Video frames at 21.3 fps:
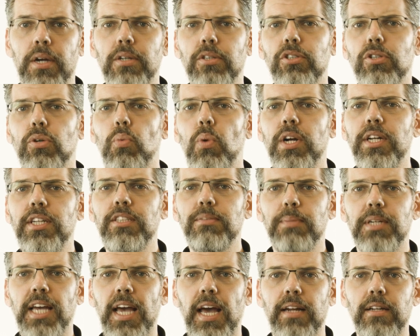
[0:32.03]
So what is
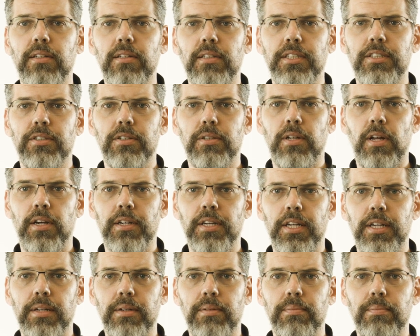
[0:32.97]
mechanical
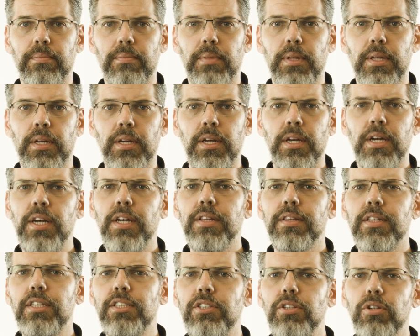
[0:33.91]
interlocking?
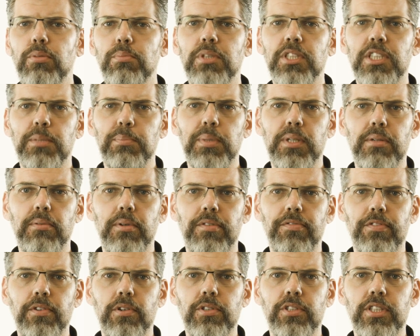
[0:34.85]
This term simply
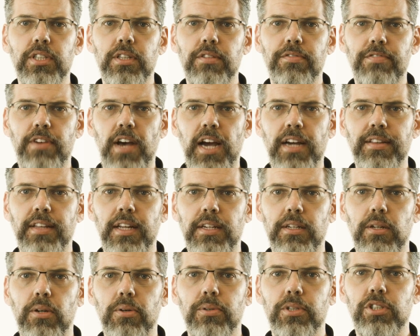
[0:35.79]
refers to the fact that
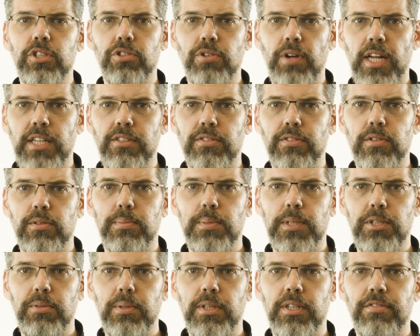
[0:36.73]
load is transferred
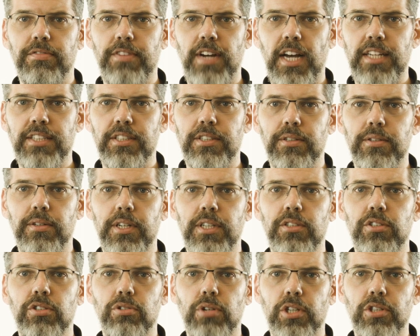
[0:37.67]
between the fastener and
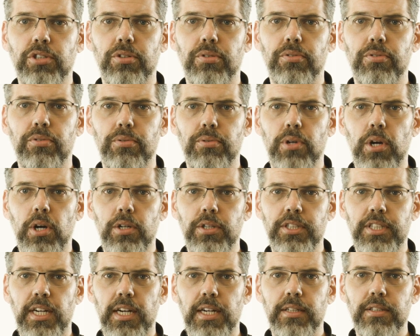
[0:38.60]
structure through
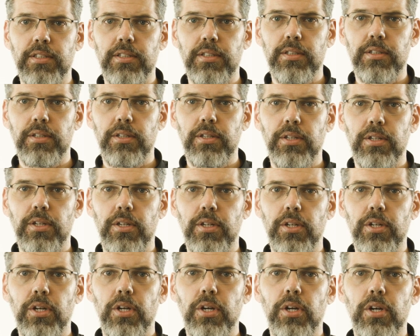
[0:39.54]
contact.
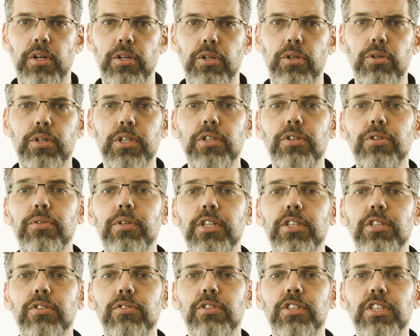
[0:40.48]
You can do
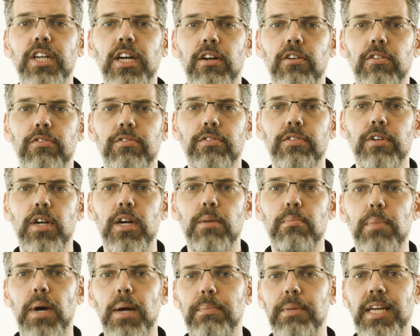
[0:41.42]
this yourself
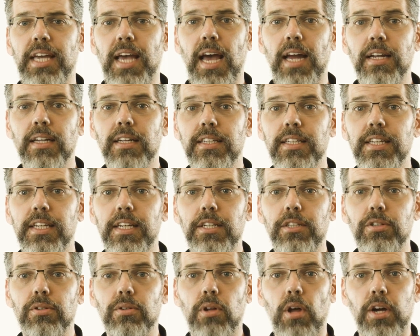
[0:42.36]
by mechanically
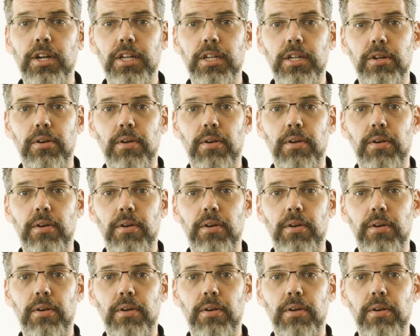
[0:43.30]
interlocking